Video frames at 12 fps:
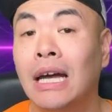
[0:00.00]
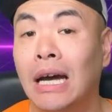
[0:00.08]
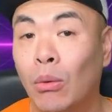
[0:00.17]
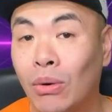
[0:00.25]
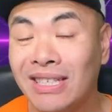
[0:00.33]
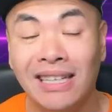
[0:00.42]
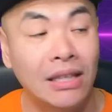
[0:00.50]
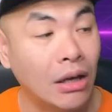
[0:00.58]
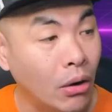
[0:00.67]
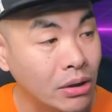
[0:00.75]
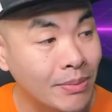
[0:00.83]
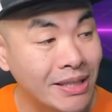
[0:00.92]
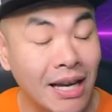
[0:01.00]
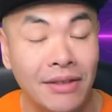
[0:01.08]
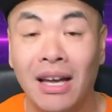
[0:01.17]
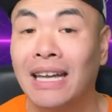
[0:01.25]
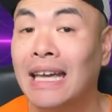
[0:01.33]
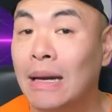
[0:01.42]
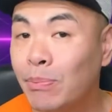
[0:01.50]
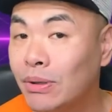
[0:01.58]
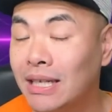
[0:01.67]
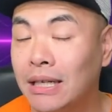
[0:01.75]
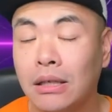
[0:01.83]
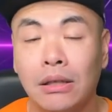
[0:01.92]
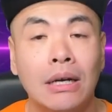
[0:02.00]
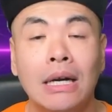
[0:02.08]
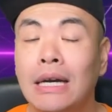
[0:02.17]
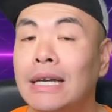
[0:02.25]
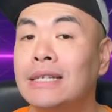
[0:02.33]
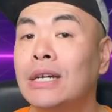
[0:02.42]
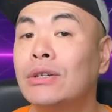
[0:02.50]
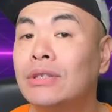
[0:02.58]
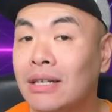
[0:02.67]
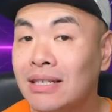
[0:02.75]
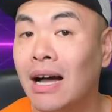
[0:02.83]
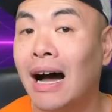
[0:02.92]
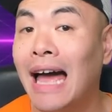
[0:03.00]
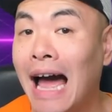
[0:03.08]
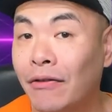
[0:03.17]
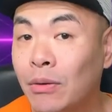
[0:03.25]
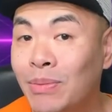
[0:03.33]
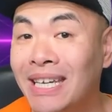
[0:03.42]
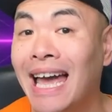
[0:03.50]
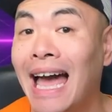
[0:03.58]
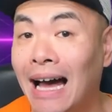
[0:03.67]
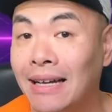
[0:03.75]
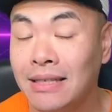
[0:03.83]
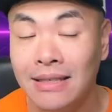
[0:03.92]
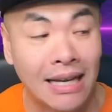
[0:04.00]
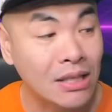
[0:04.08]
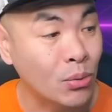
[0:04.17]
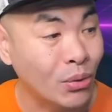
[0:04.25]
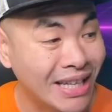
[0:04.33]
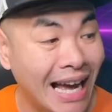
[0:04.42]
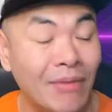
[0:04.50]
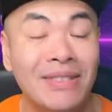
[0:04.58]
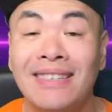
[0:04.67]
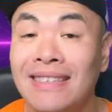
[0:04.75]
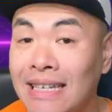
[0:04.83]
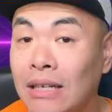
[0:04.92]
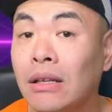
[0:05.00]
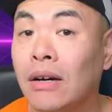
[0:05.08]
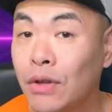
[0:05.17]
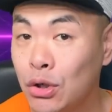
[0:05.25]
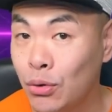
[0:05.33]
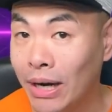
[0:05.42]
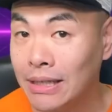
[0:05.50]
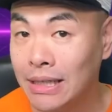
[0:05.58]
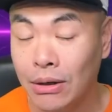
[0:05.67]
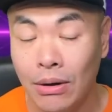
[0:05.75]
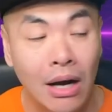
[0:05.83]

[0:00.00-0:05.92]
And once again, the Ultimate Death Knight in particular, his gear does not have to be as intense when you have Syl of the Drakes here.